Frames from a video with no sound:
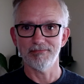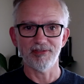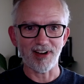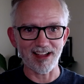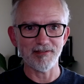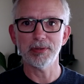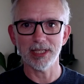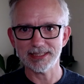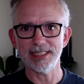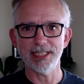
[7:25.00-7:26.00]

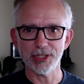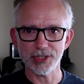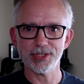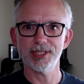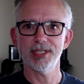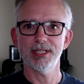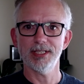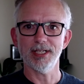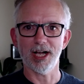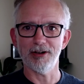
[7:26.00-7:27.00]
5+ years
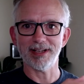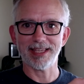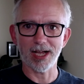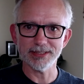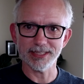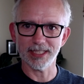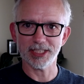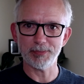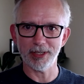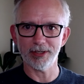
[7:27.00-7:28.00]
of accounting
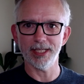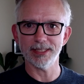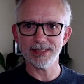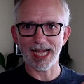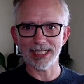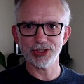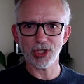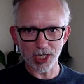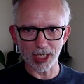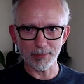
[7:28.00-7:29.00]
experience at
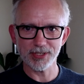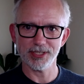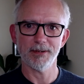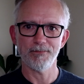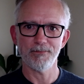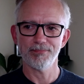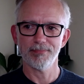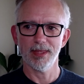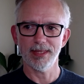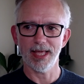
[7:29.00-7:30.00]
startups,
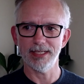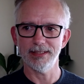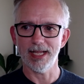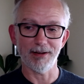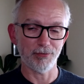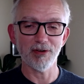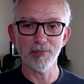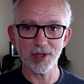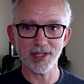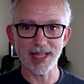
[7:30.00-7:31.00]
then, and if you have
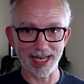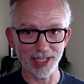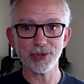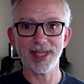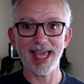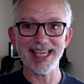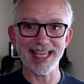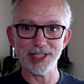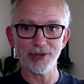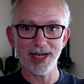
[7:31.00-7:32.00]
more than that, it's okay
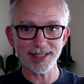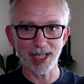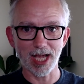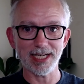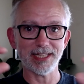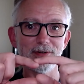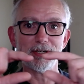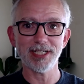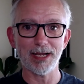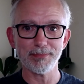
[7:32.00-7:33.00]
in your headline at the very
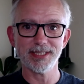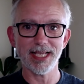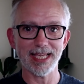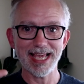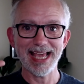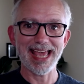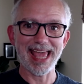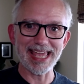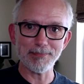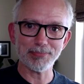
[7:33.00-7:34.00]
top to say
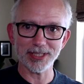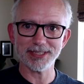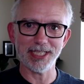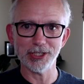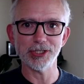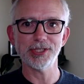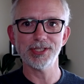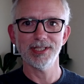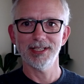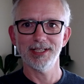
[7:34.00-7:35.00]
8+
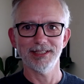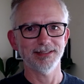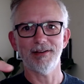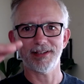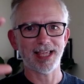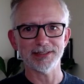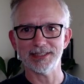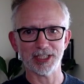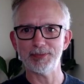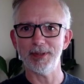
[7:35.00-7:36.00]
years of accounting
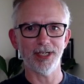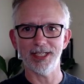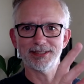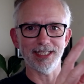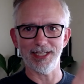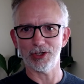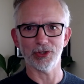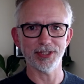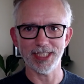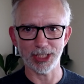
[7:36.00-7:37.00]
experience in
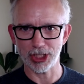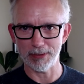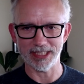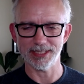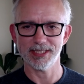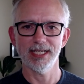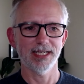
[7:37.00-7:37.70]
early stage companies.